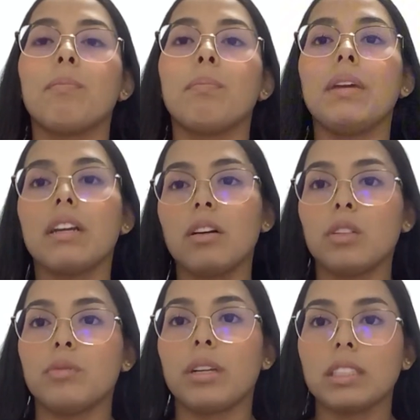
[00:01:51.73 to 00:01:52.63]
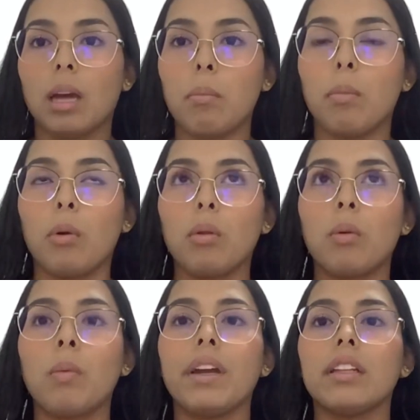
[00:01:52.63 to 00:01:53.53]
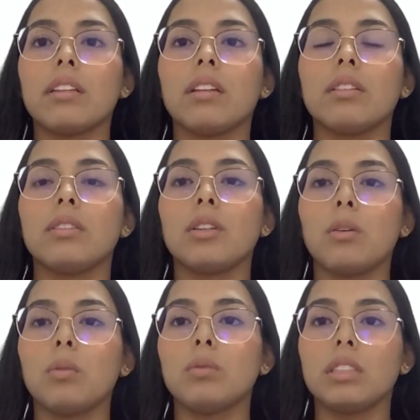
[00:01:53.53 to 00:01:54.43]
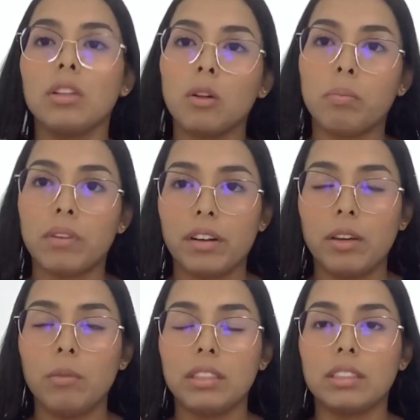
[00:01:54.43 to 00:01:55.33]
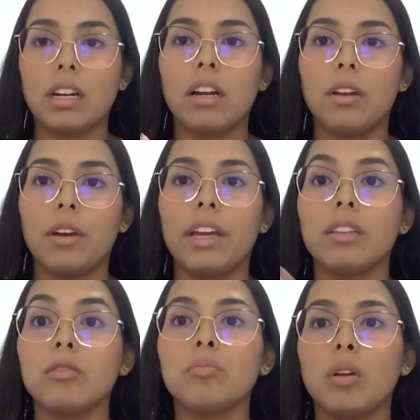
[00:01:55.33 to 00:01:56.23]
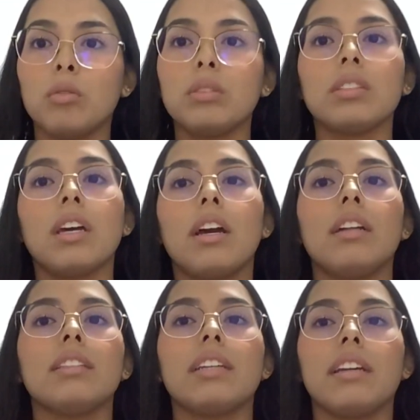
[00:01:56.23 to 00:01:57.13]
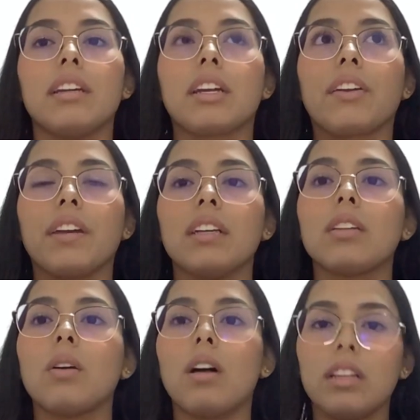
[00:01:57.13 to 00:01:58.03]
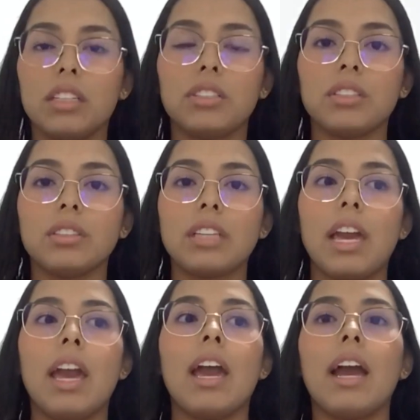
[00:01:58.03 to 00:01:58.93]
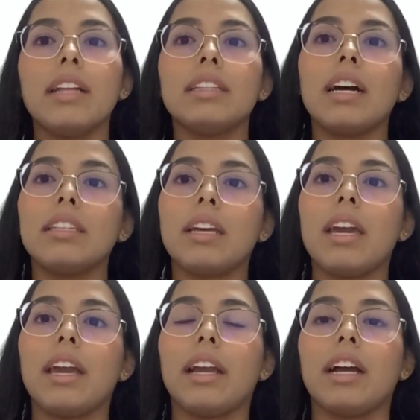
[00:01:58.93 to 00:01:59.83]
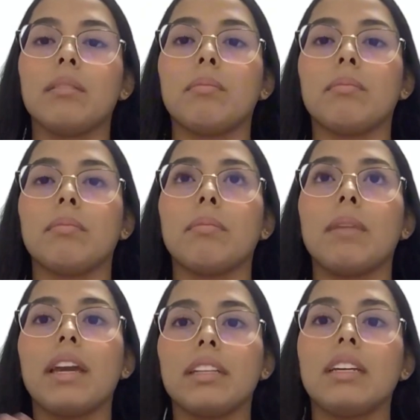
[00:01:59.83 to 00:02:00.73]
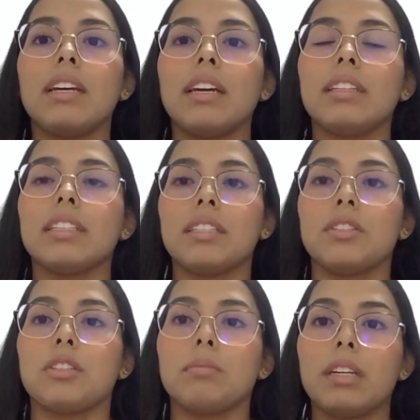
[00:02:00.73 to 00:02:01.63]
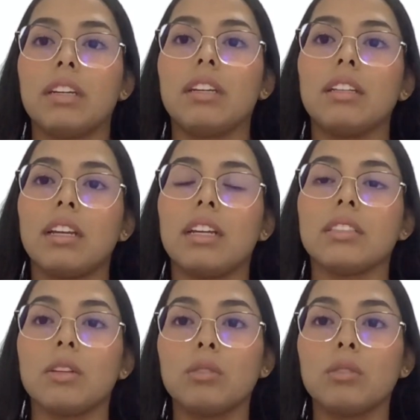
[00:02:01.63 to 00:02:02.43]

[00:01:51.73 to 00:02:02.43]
Because, for example, when no single party wins enough votes, they create coalitions, and that can make the decision making slow